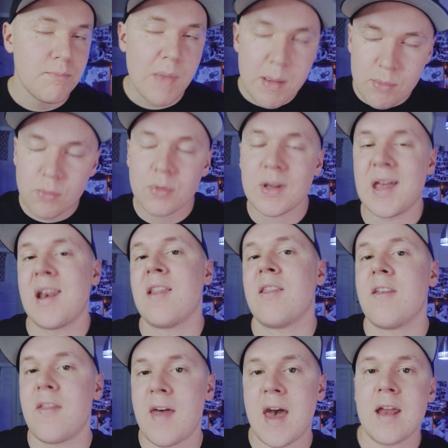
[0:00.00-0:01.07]
Maybe we'll get
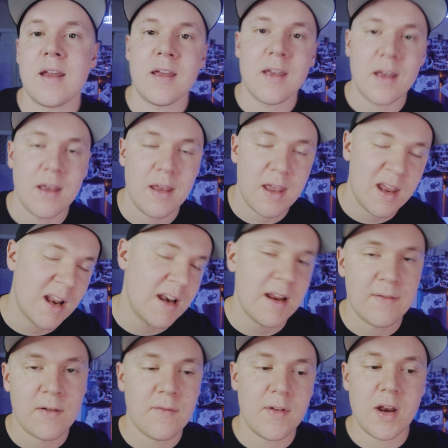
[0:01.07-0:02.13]
into that in a
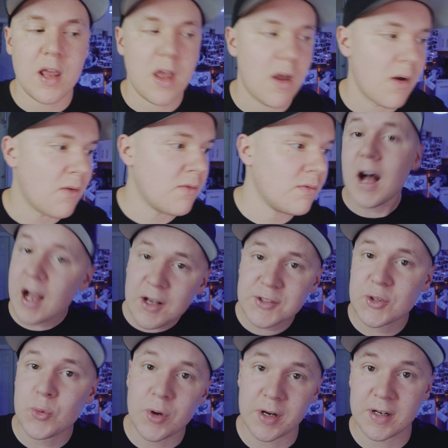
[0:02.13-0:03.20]
different video. I
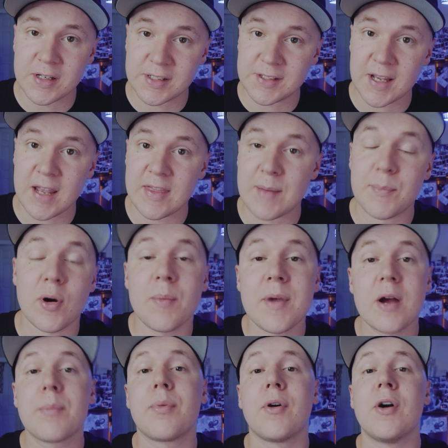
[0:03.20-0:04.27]
also wanted to say that
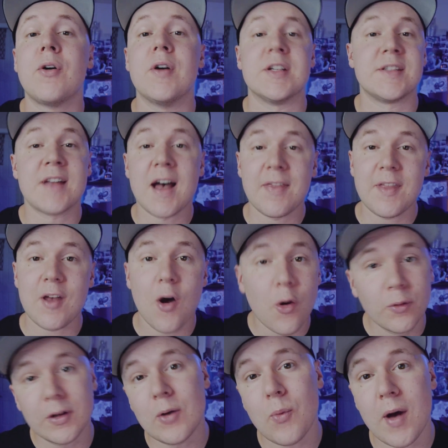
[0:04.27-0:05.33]
Premiere Pro is not the
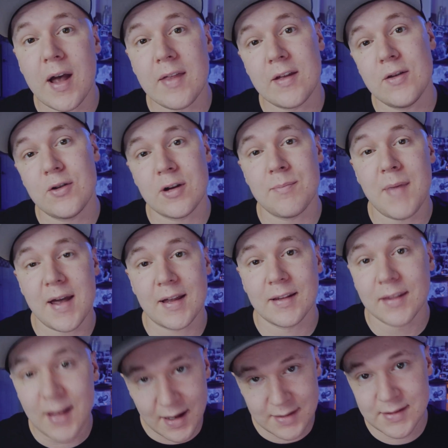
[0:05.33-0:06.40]
only way that you can make
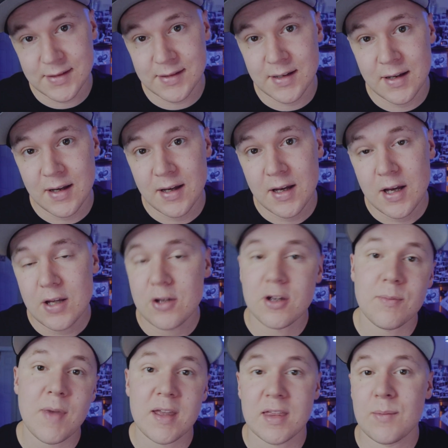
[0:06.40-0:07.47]
LUTs. You
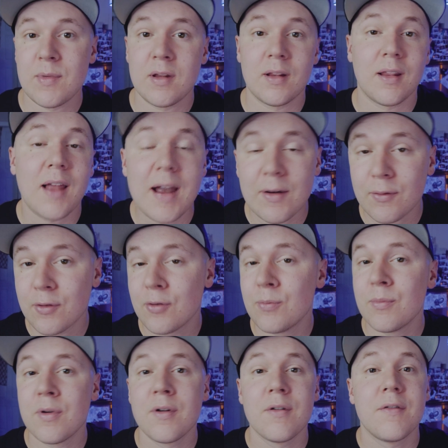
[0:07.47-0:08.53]
can make them in
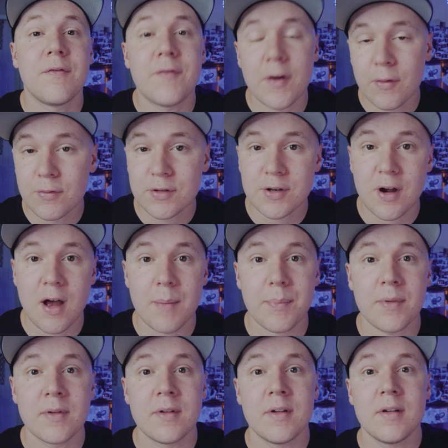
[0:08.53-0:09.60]
Lightroom,
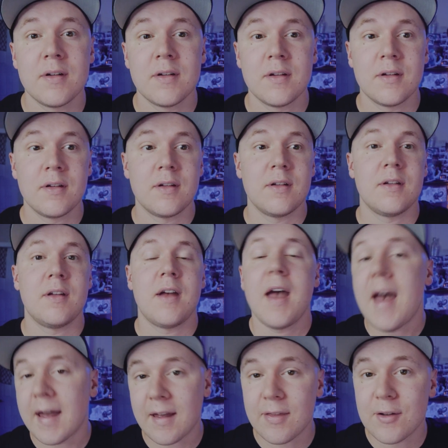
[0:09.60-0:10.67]
Photoshop,
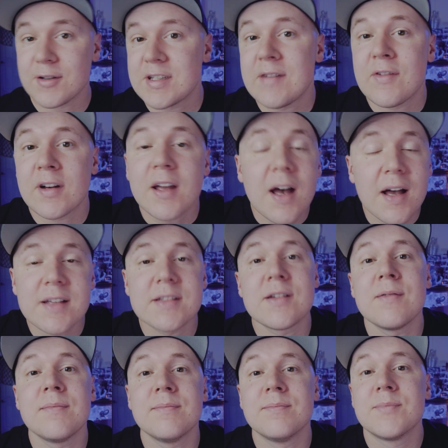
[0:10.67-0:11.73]
heck, there's even
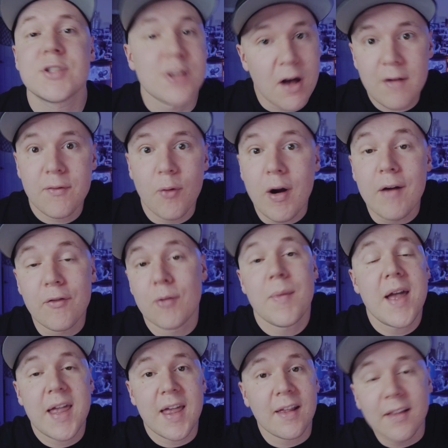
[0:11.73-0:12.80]
custom software for
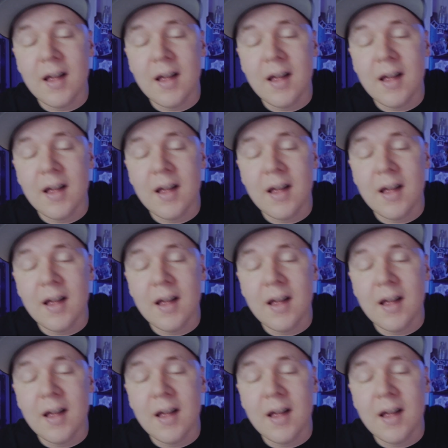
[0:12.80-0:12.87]
making